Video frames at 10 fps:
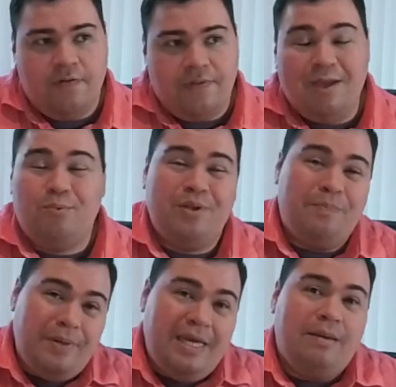it
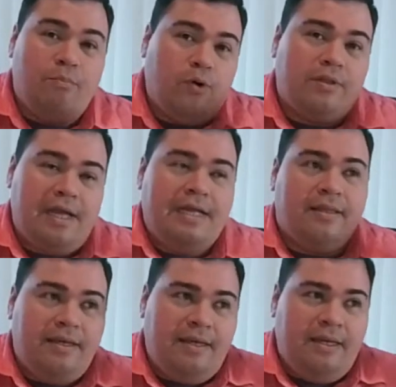would be more
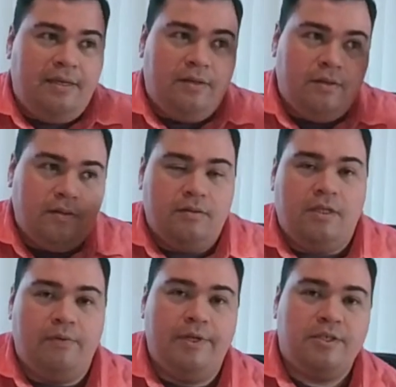likely in
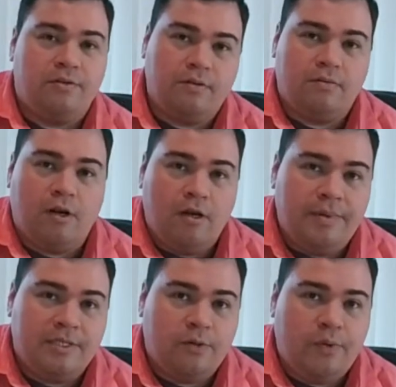the original
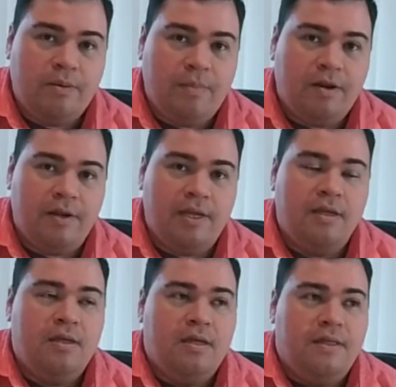RMS Queen Mary.
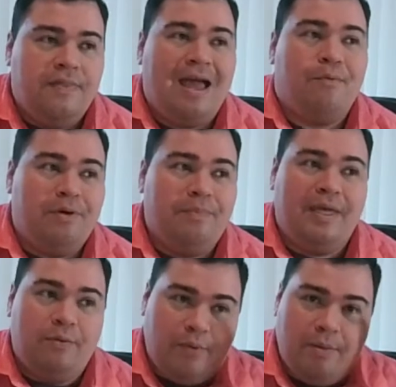That would
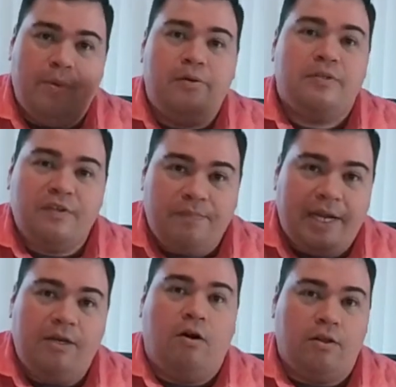be where most of
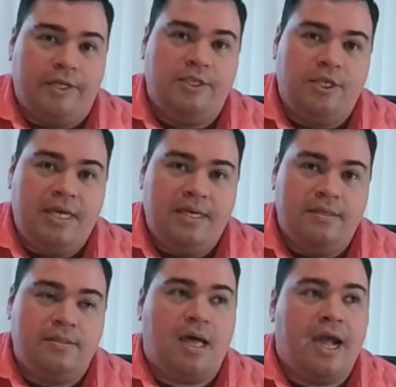my knowledge
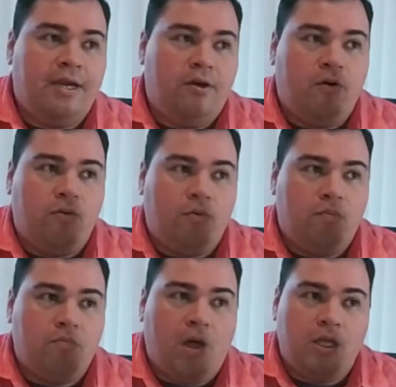is. I know
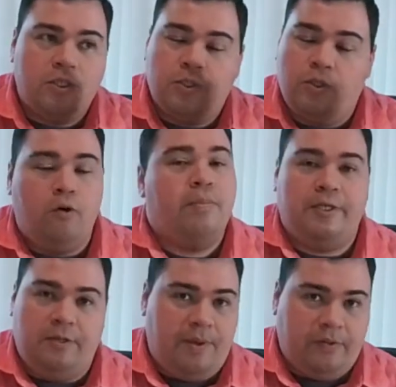so
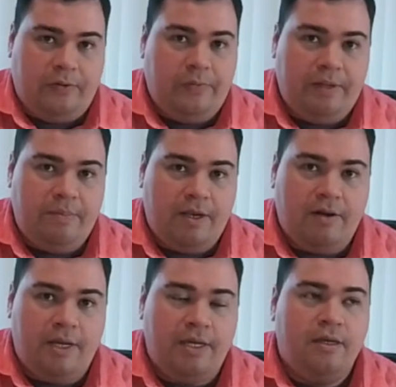much about the Queen
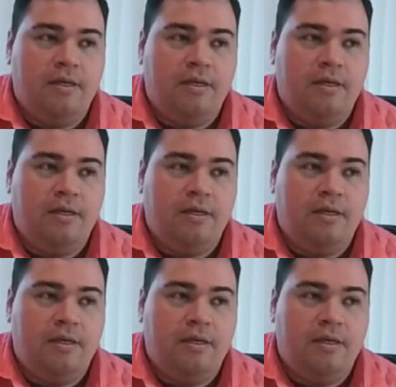Mary.